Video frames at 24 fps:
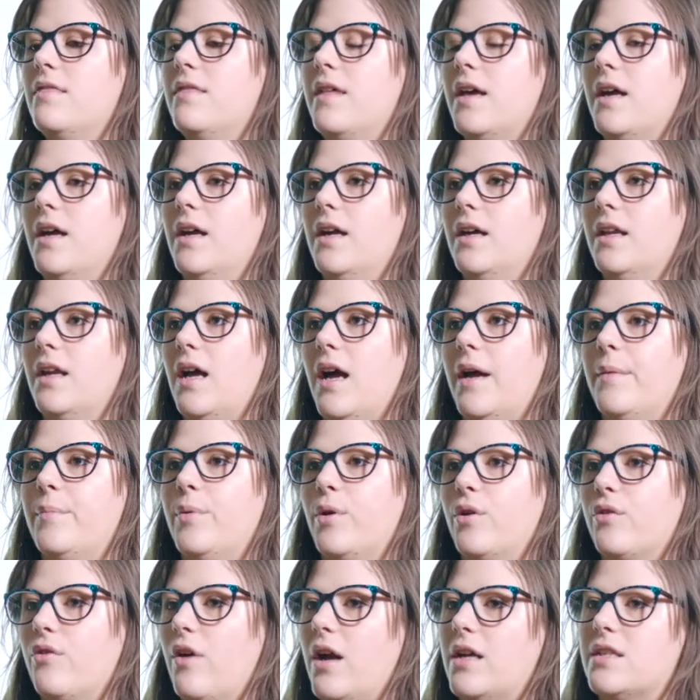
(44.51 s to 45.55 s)
then
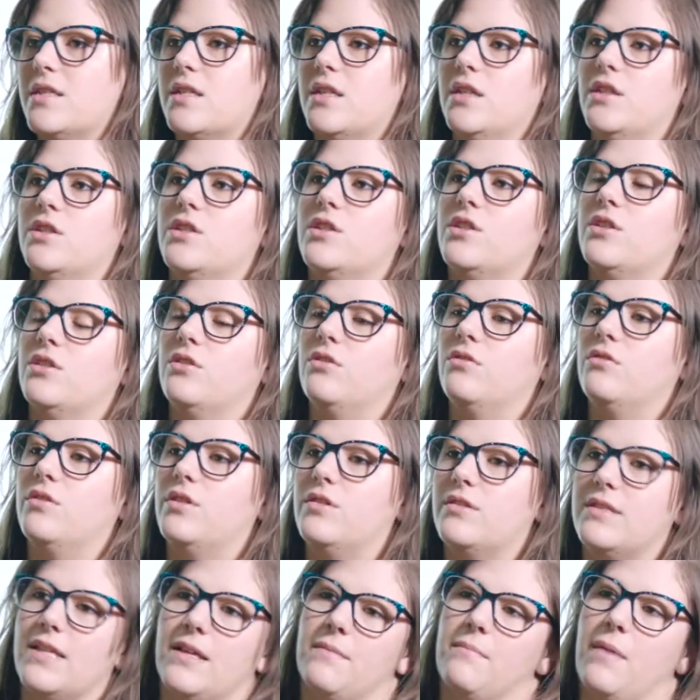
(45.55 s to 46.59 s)
I progressed into
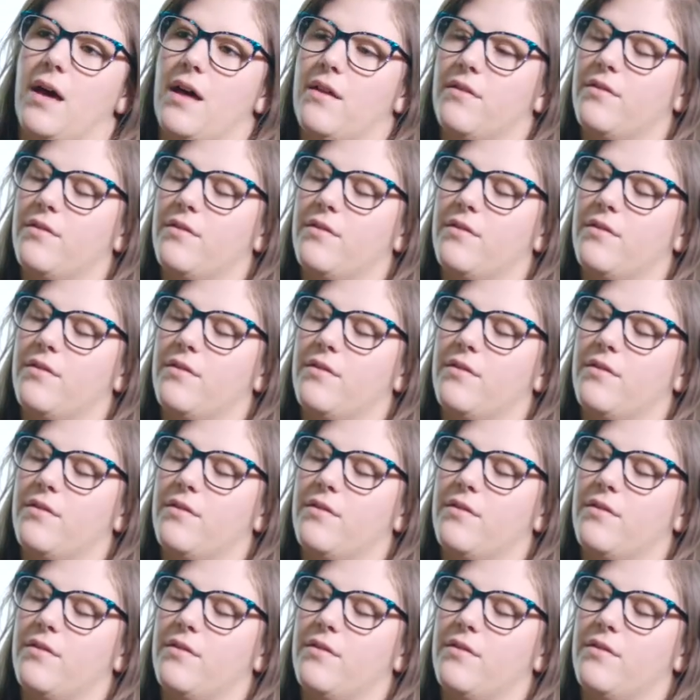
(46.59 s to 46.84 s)
using